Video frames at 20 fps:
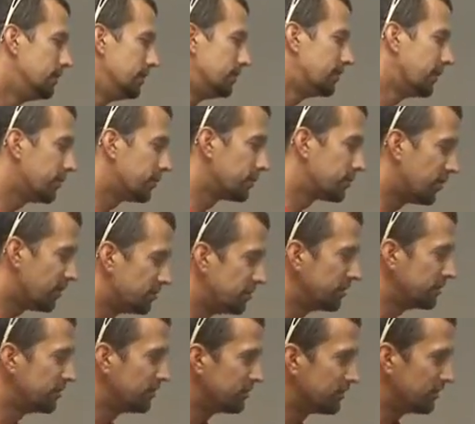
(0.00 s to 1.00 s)
The federal
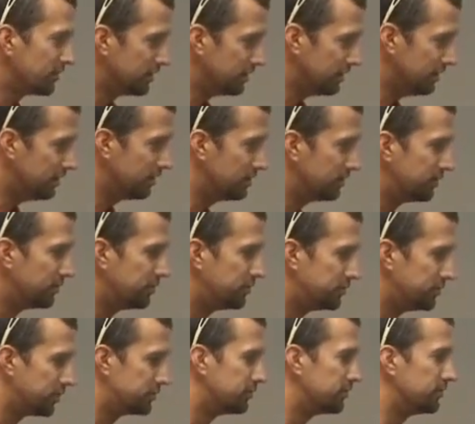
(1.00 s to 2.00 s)
government doesn't give
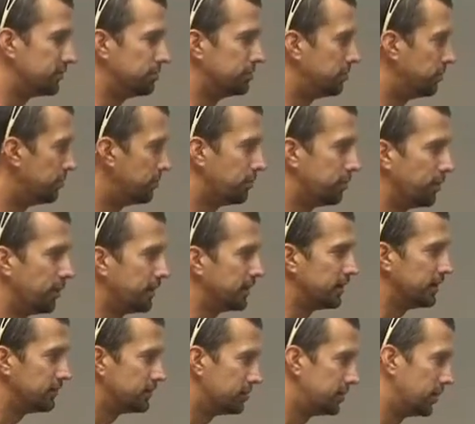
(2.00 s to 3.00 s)
churches
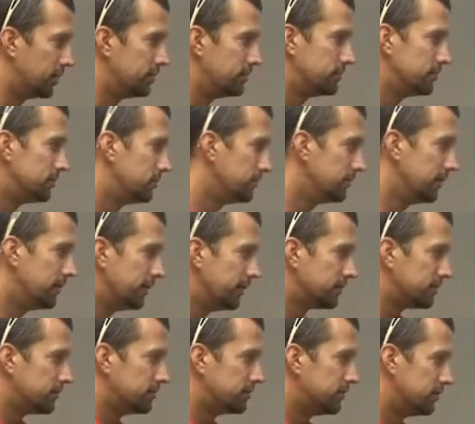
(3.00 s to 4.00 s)
blankets, bro. I mean,
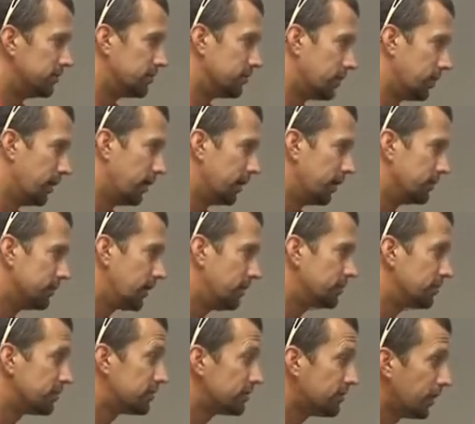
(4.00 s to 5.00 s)
that's just the way it is.
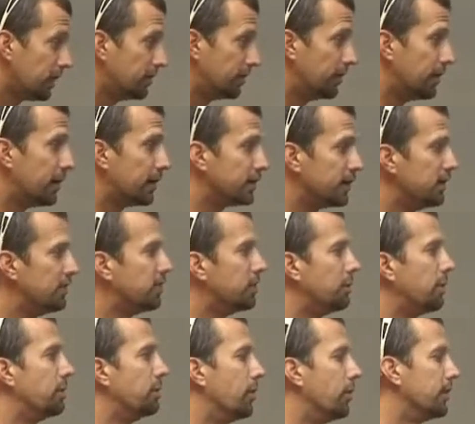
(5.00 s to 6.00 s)
I'm just saying they're not giving
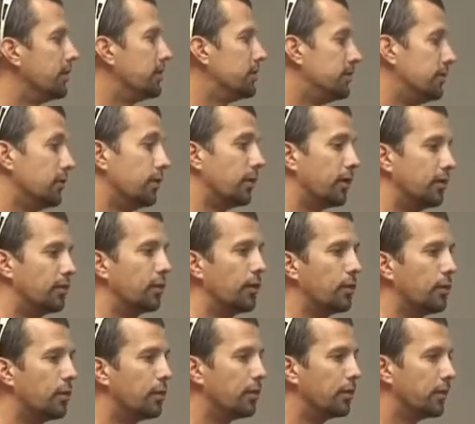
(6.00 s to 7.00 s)
them a blanket to do whatever
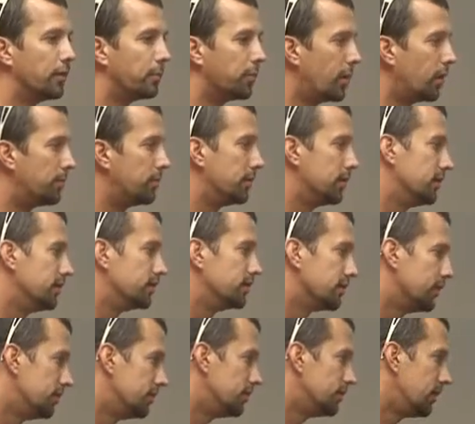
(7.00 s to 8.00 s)
they want with their property.
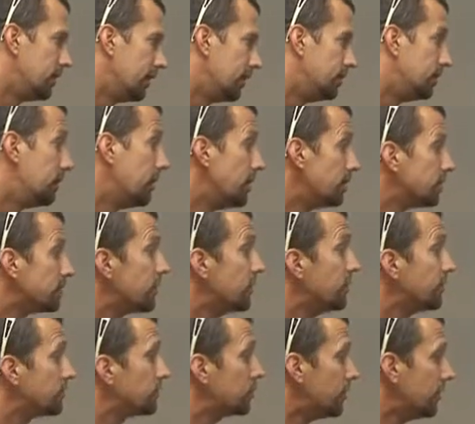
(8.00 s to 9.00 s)
It
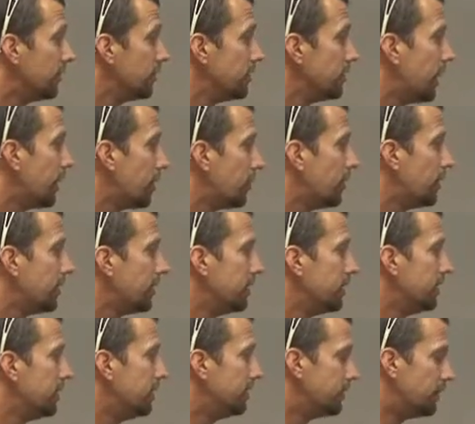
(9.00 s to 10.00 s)
is written that
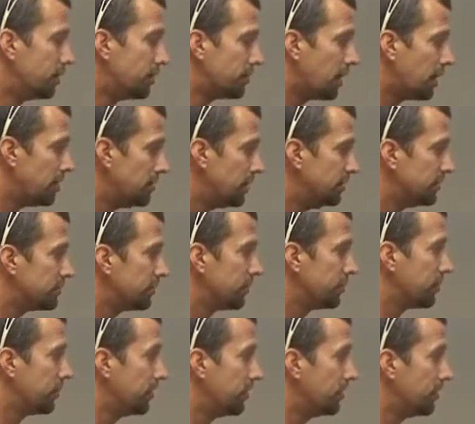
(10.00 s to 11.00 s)
way. There may be
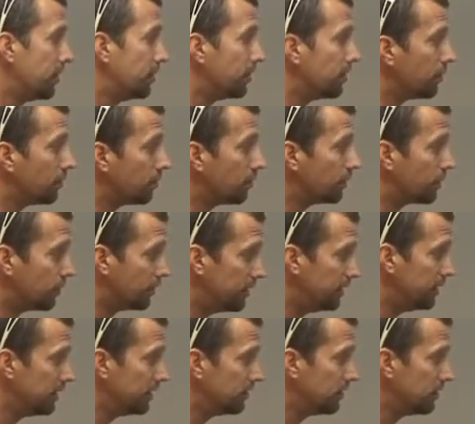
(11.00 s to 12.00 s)
something in there that we're
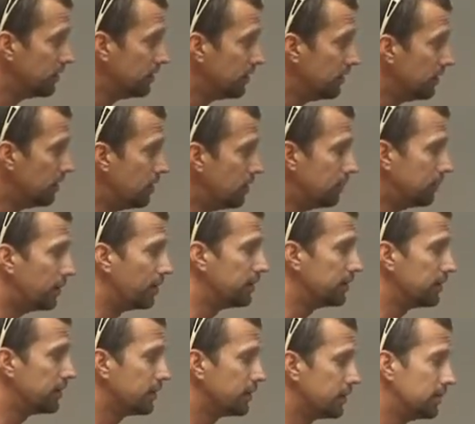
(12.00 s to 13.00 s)
reading,
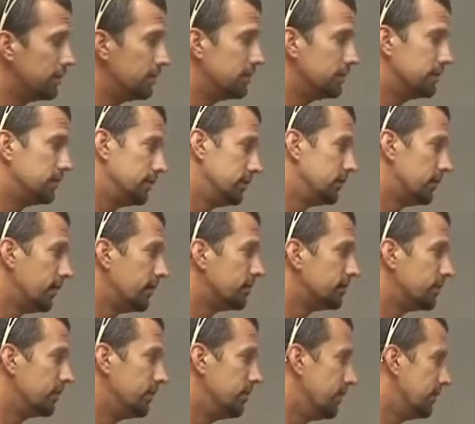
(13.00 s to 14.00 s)
but
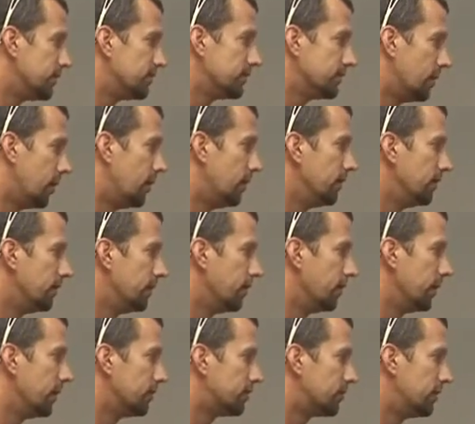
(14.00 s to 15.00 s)
guaranteed that's not the
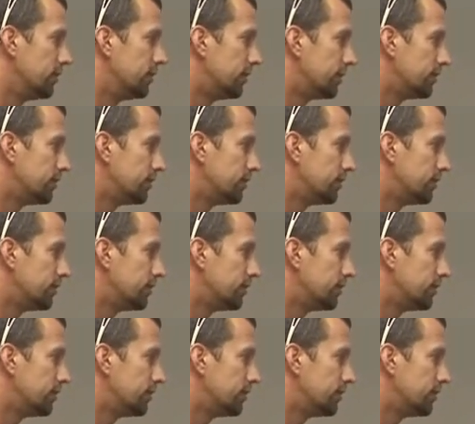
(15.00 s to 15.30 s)
way it's written.